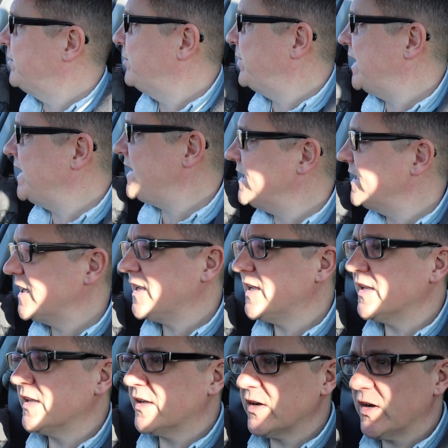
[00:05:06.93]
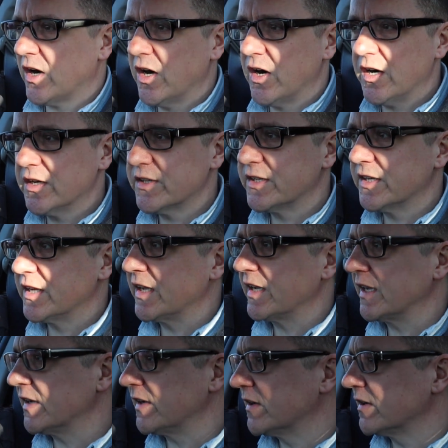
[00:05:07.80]
peening
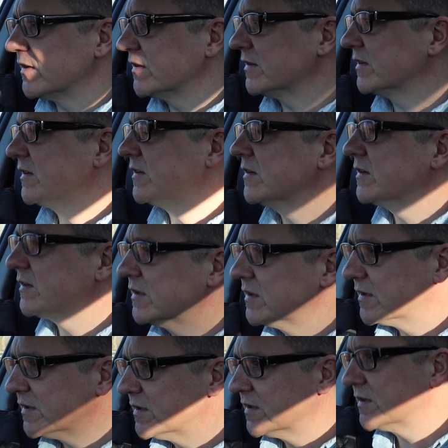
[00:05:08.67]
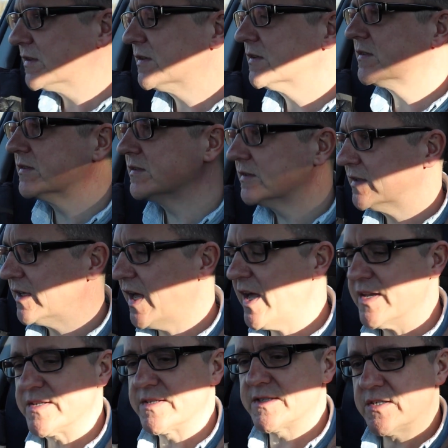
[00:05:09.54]
hardening.
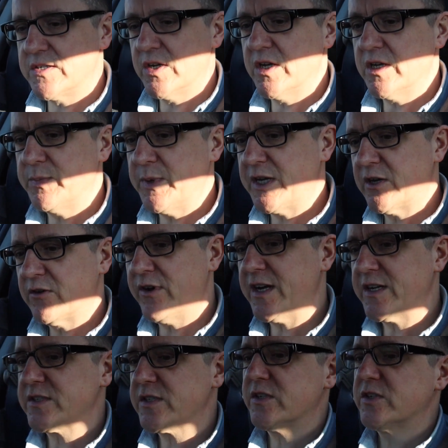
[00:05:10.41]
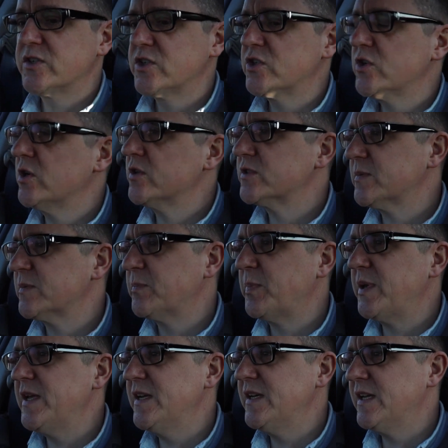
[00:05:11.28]
Yes, you heard me correct. Shot
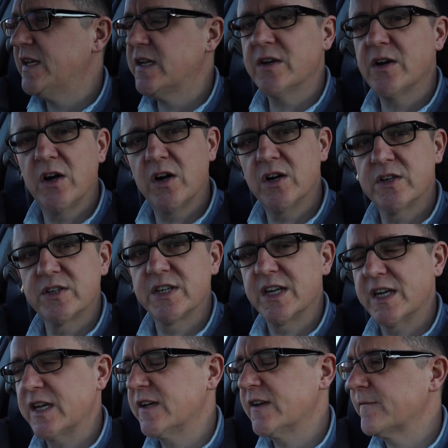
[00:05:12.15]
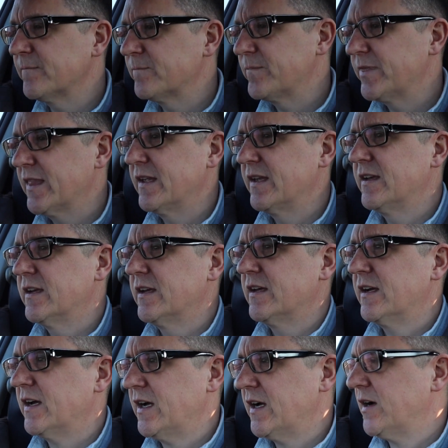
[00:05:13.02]
peening hardening.
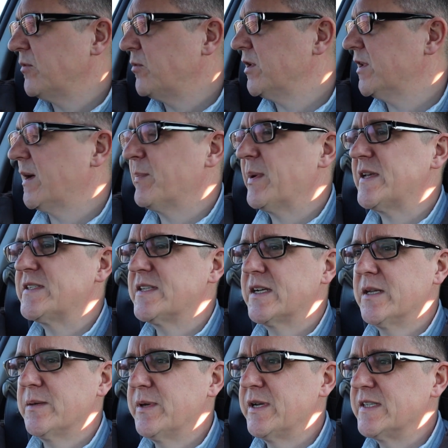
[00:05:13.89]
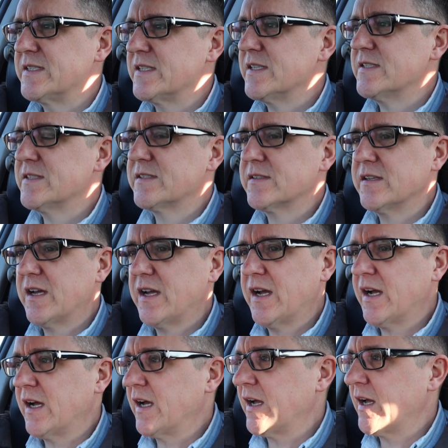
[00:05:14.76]
What that basically means is
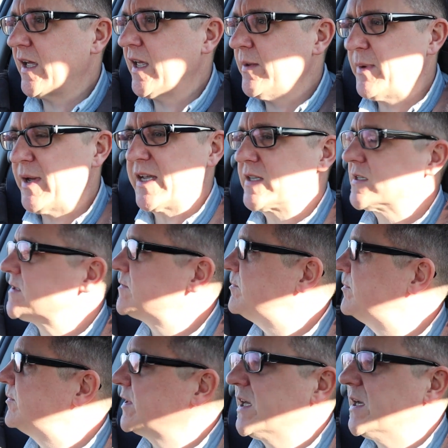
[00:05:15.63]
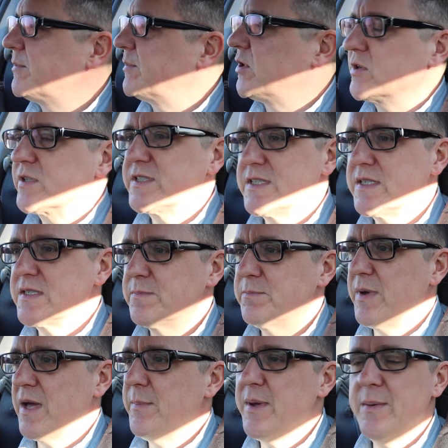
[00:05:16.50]
it makes
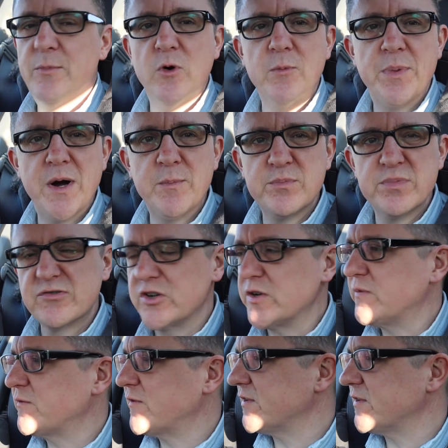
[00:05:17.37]
gearboxes a bit more bomb-proof.